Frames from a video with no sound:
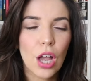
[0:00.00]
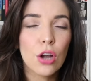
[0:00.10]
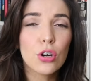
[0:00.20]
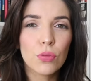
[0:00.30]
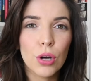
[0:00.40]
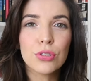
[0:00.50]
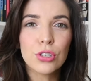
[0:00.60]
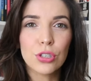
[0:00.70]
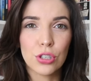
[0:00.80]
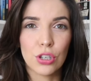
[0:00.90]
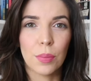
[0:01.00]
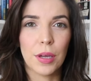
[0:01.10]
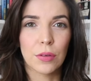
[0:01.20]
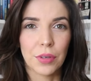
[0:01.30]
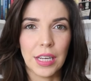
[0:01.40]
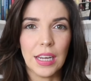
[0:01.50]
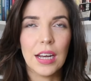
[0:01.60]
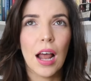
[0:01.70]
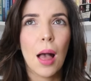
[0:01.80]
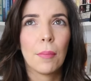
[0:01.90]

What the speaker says: a gross, disturbing read,